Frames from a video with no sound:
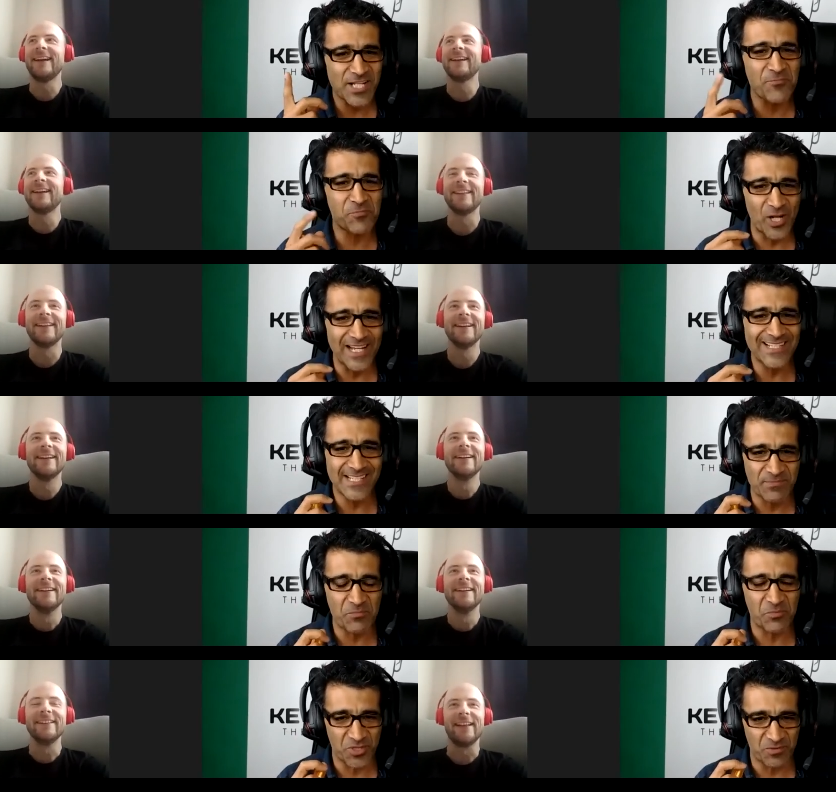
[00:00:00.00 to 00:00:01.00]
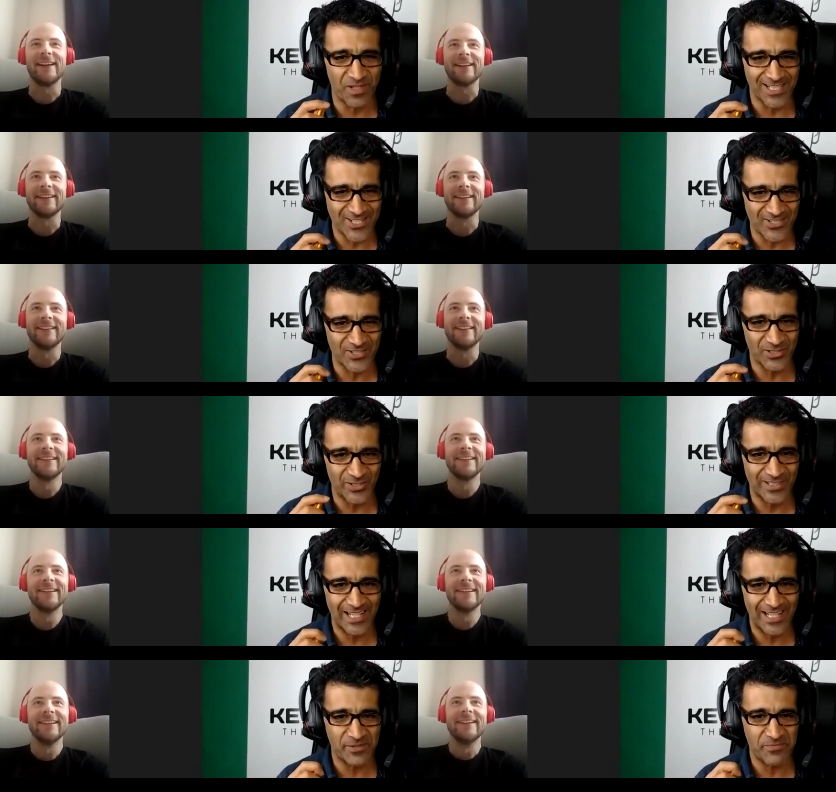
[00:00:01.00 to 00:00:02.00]
Speaker 1: surprises me pretty much. Do you know
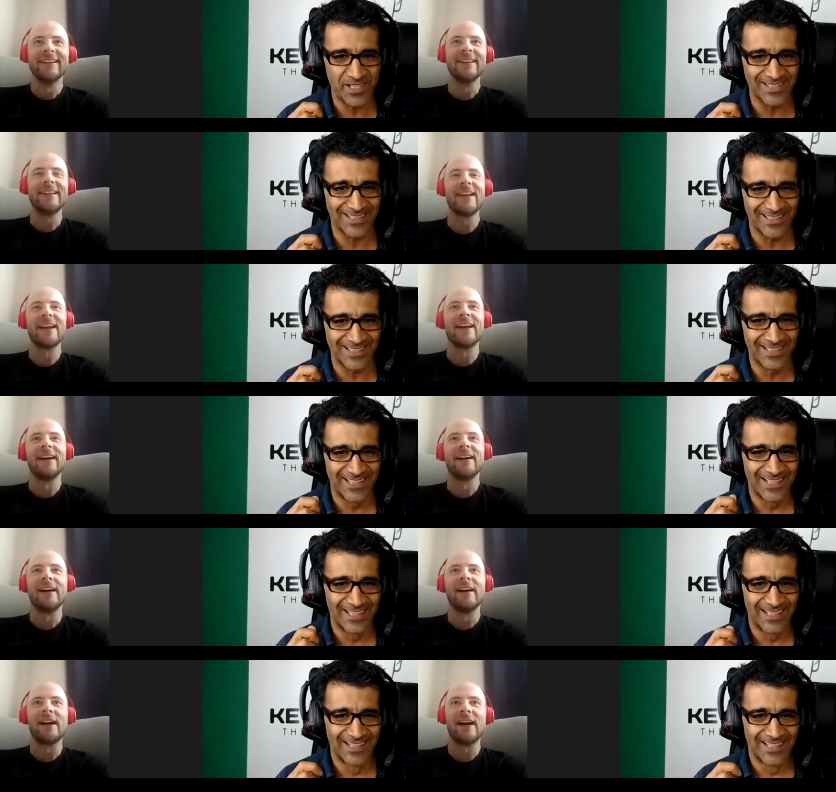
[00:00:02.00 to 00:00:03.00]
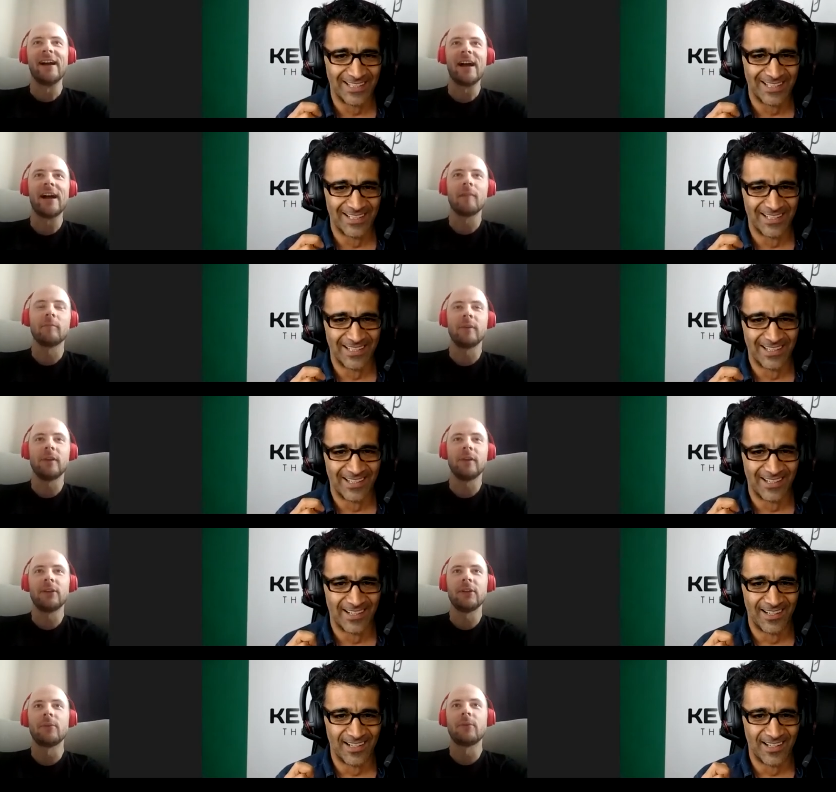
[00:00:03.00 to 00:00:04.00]
that? I mean, yeah,
Speaker 2: uh, you
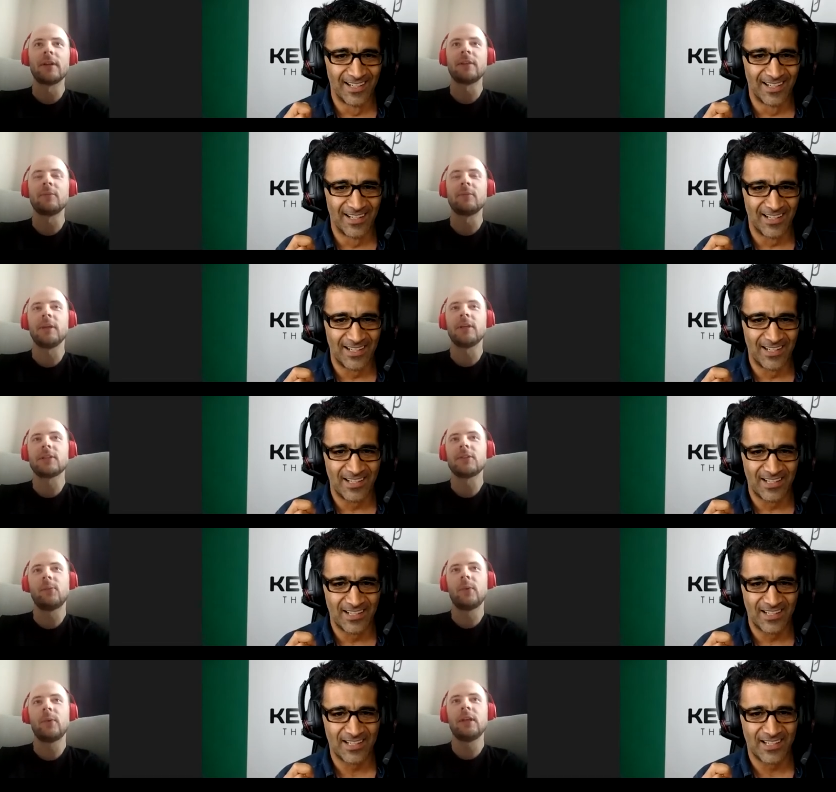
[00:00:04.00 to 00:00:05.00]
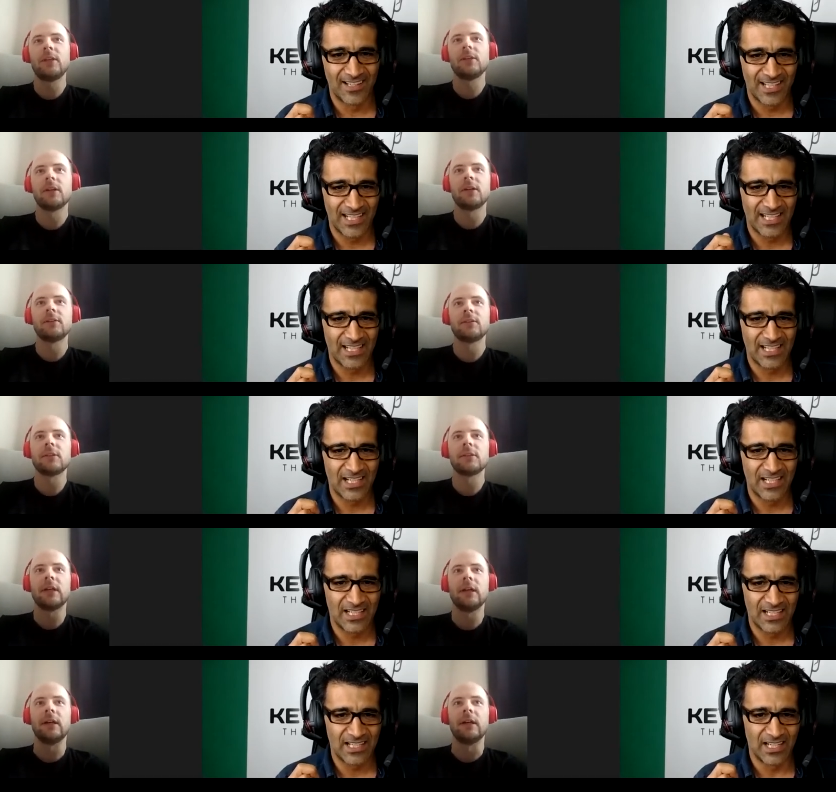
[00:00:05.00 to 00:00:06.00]
know what? Because we don't
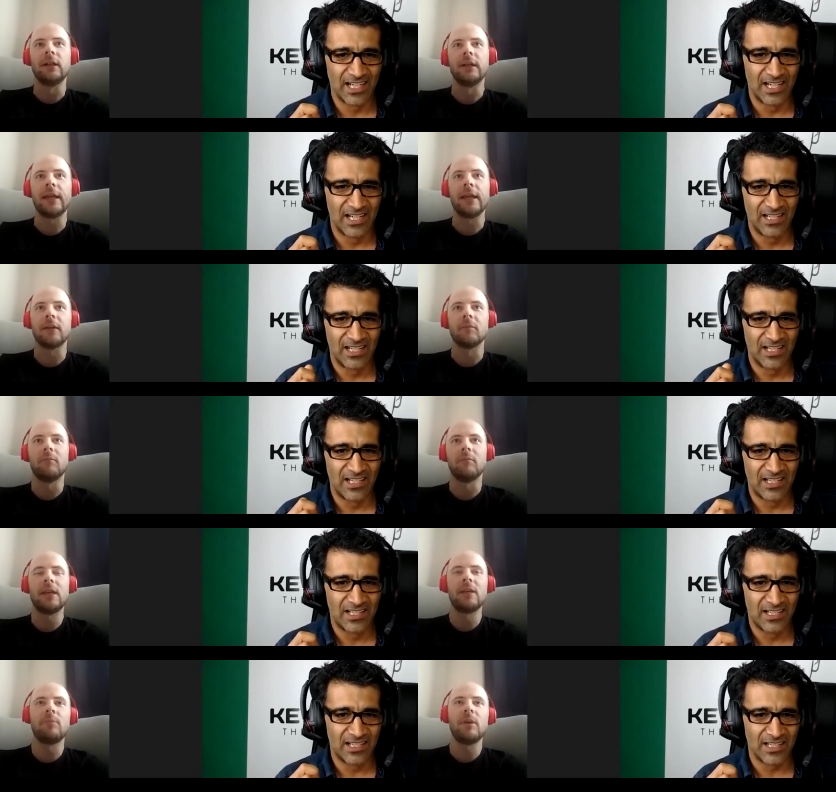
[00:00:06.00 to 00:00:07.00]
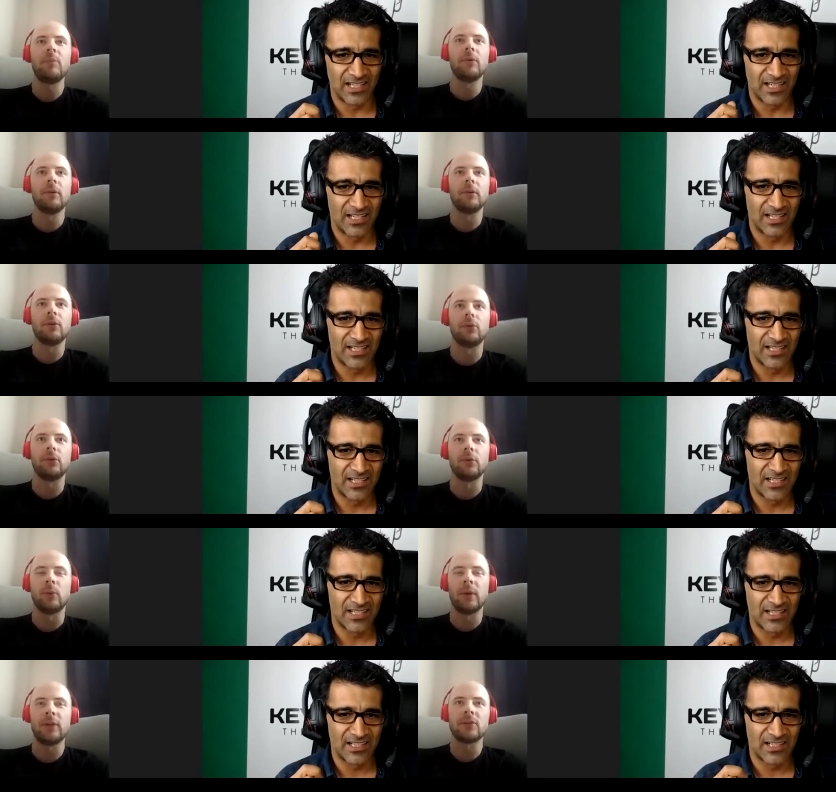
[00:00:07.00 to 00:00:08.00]
uh, like many people who,
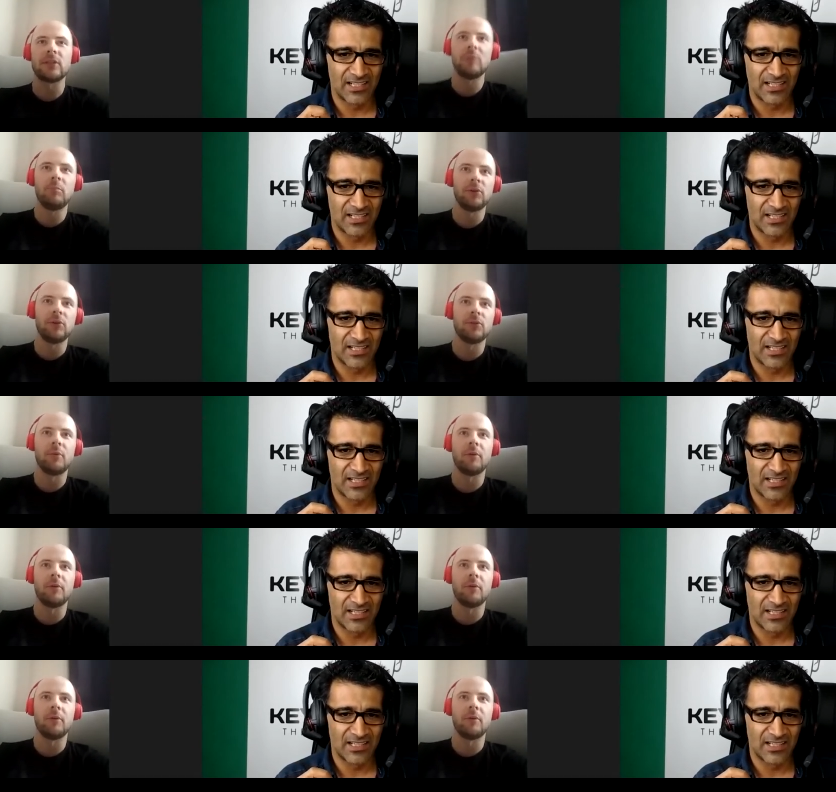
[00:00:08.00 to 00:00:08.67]
when you say peer-to-peer